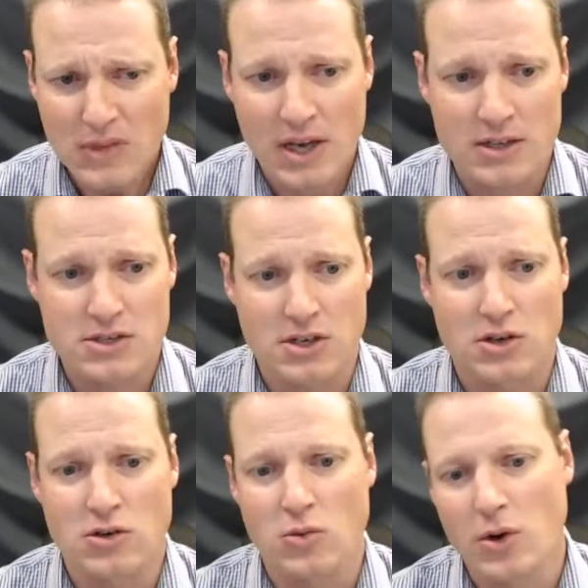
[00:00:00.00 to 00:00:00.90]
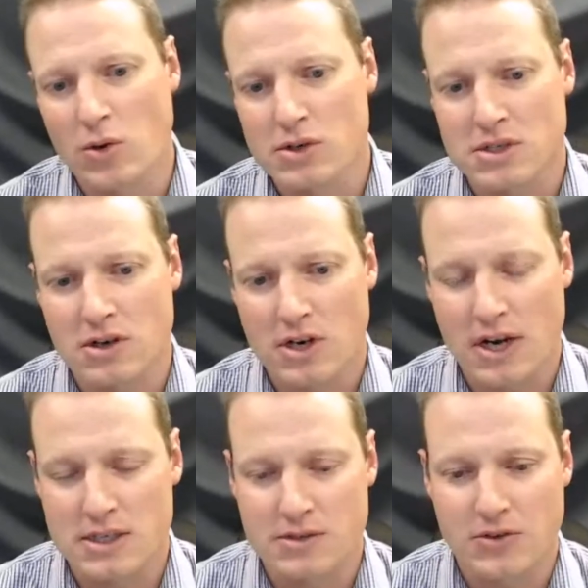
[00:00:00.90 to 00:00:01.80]
And so we always tell
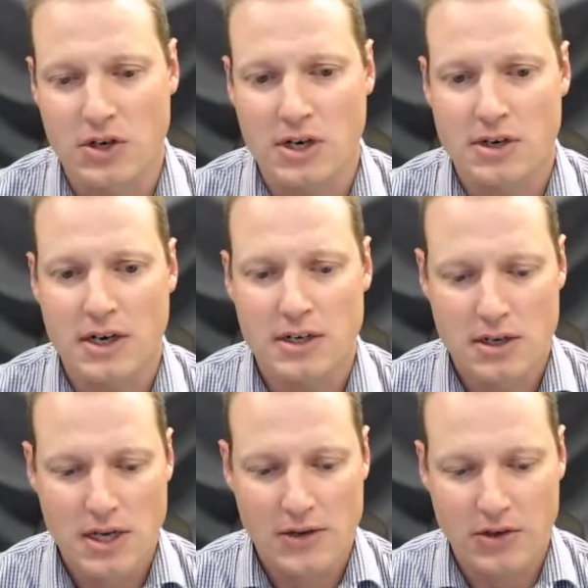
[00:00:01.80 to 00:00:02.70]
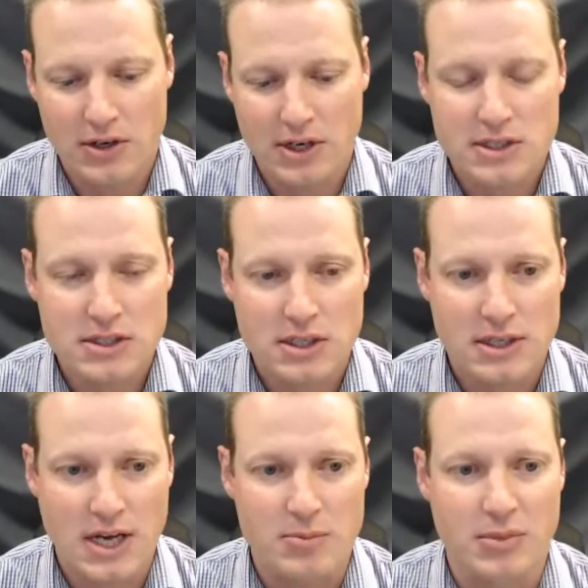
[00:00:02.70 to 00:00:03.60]
clients, if you're going to register a
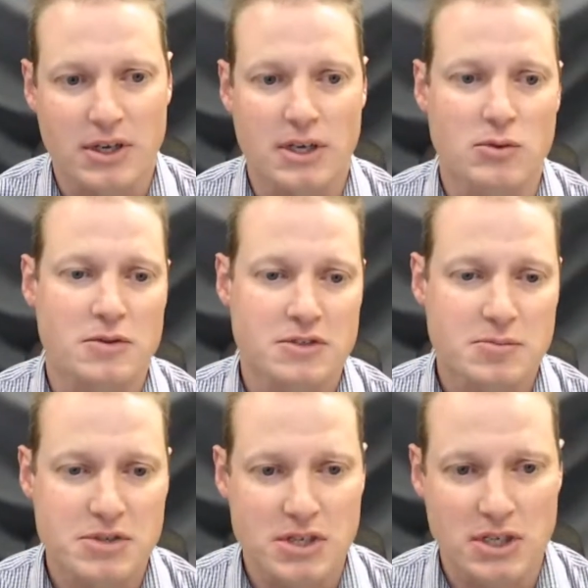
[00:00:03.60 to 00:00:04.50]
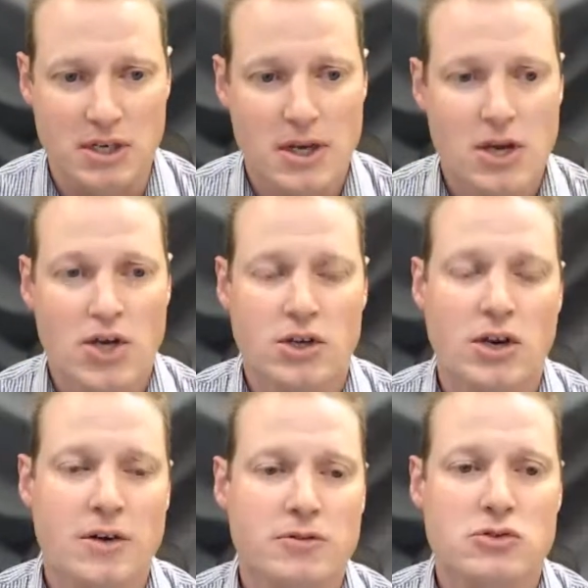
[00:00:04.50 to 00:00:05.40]
company with SIPC, you
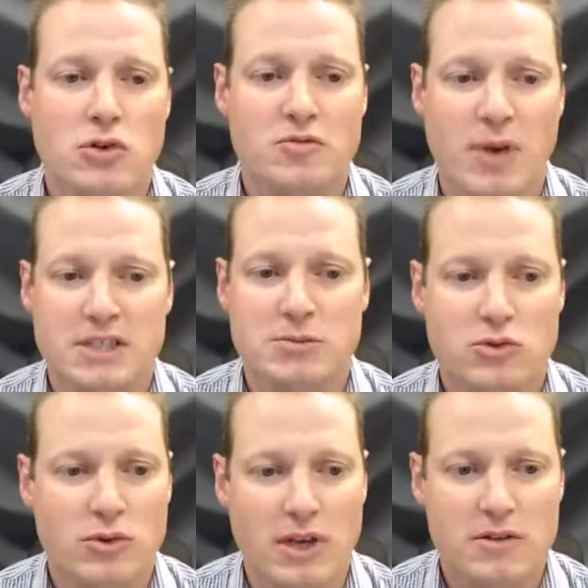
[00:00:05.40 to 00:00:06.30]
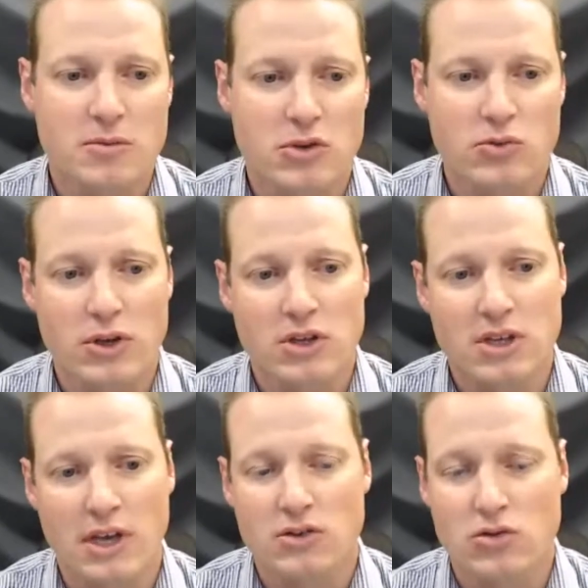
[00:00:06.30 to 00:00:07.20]
have to sort of budget anything between
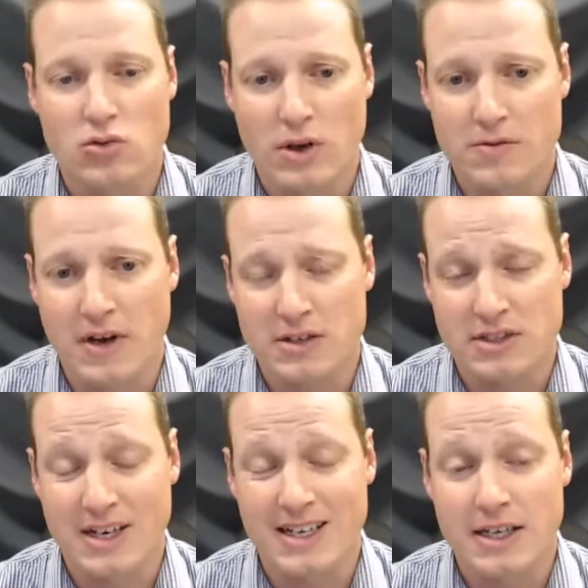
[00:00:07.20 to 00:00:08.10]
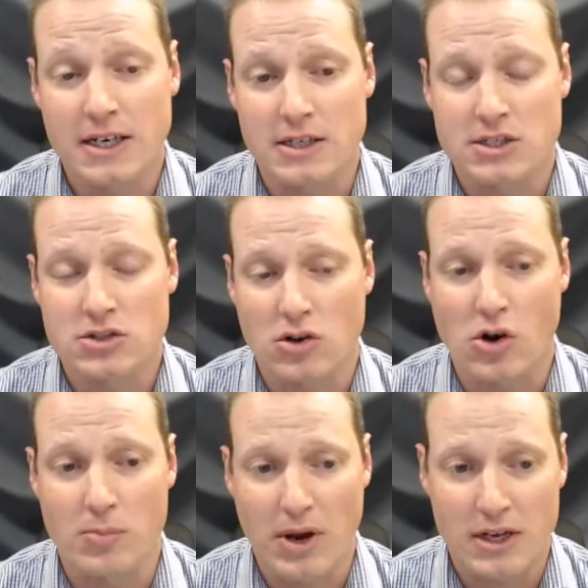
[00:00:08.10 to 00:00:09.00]
10 to 20,000 rand a year just on
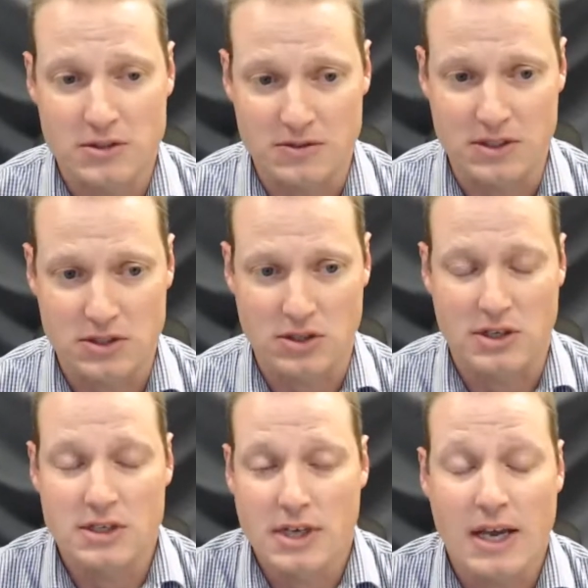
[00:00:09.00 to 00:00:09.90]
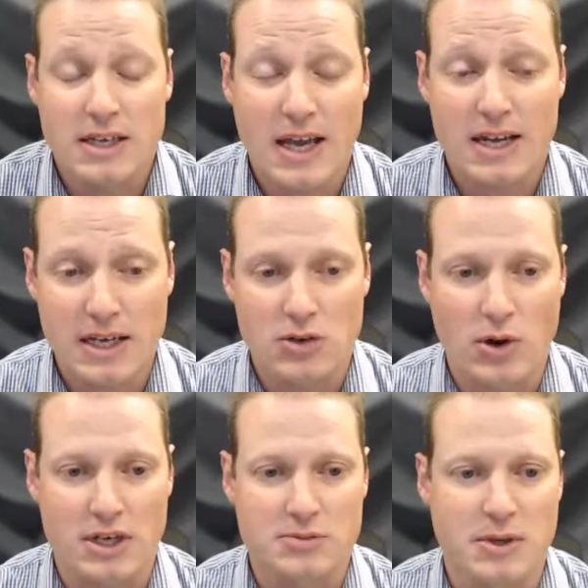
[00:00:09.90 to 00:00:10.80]
compliance fees. So it can get
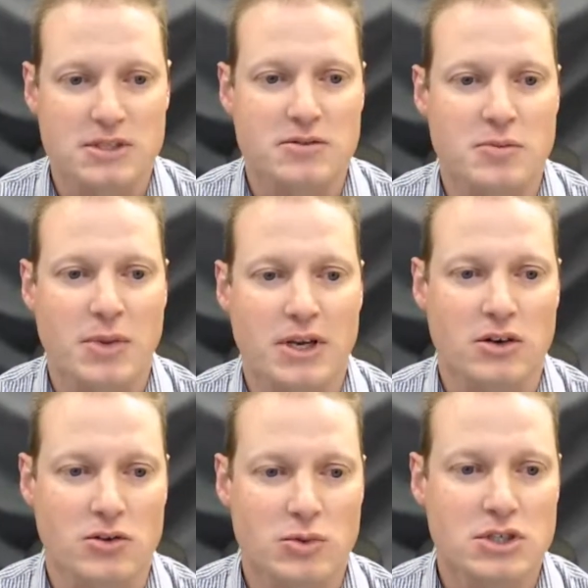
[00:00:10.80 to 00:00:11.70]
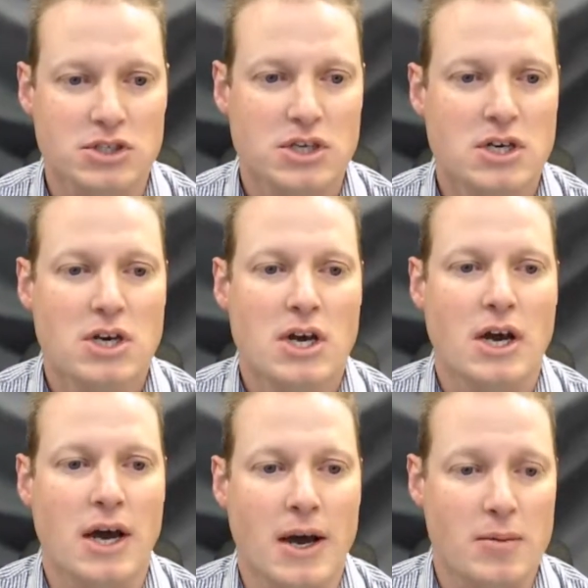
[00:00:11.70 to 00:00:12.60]
quite expensive depending on which
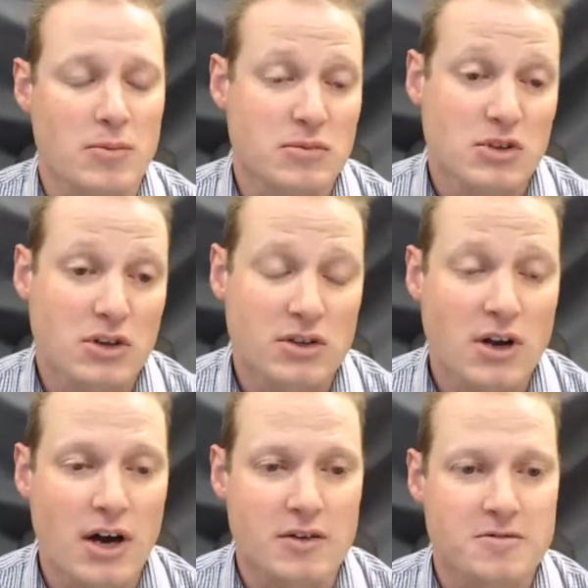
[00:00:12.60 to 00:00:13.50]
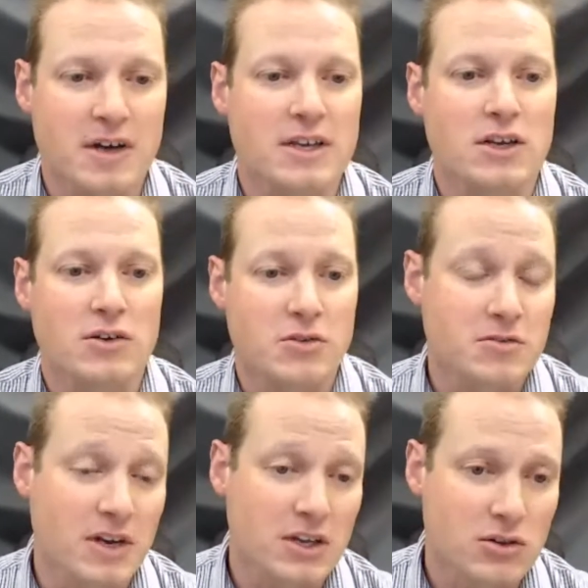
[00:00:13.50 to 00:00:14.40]
the kind of funding. If you're
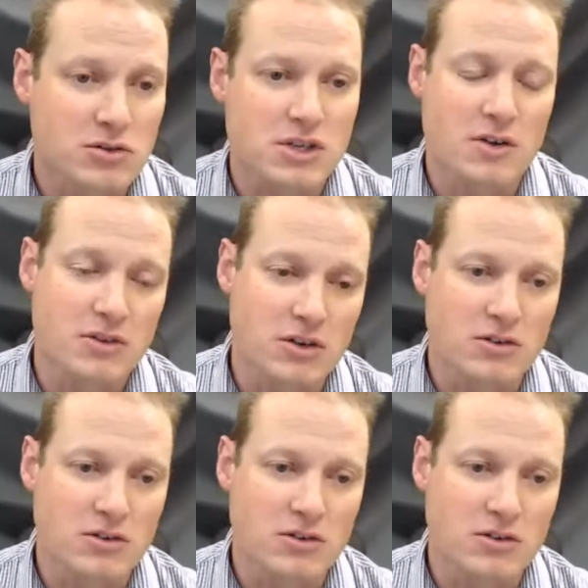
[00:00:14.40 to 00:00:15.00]
funding it yourself,